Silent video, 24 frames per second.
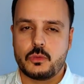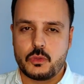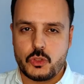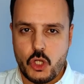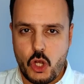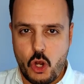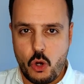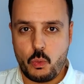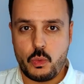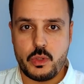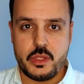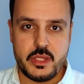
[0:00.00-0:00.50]

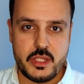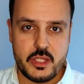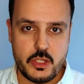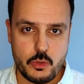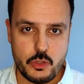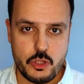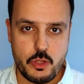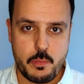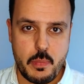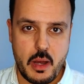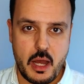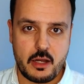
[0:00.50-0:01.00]
go with the
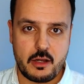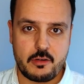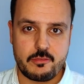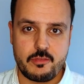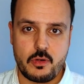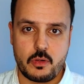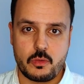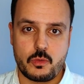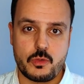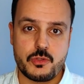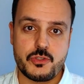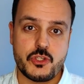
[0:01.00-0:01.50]
eau de
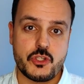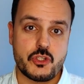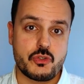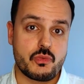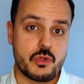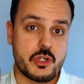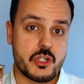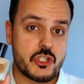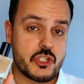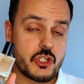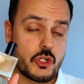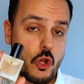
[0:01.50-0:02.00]
parfum
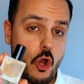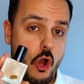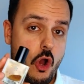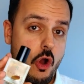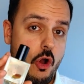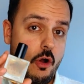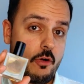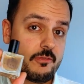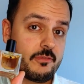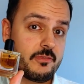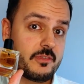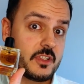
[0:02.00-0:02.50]
concentration
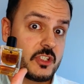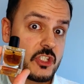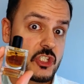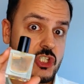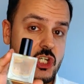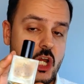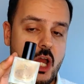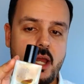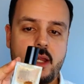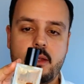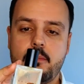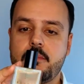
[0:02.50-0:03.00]
of
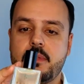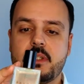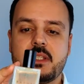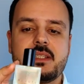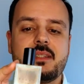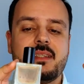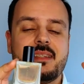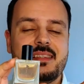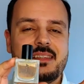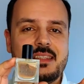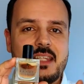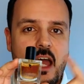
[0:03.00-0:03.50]
Chai. But
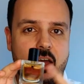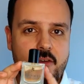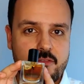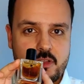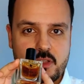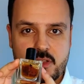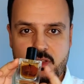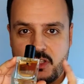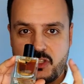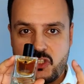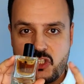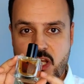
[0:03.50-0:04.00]

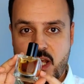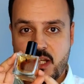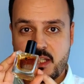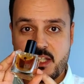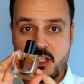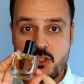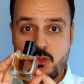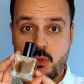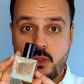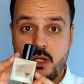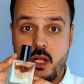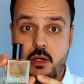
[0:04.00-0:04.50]
definitely check
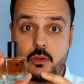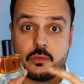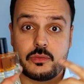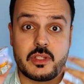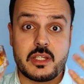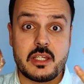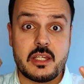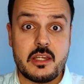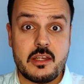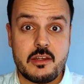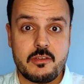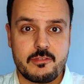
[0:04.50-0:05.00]
this one
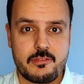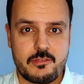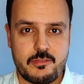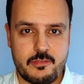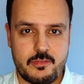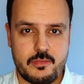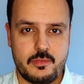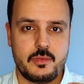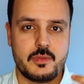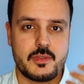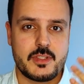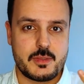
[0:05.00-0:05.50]
out
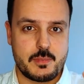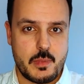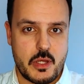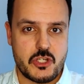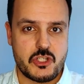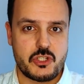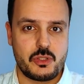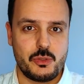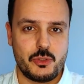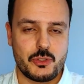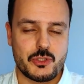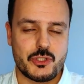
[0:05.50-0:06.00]
if especially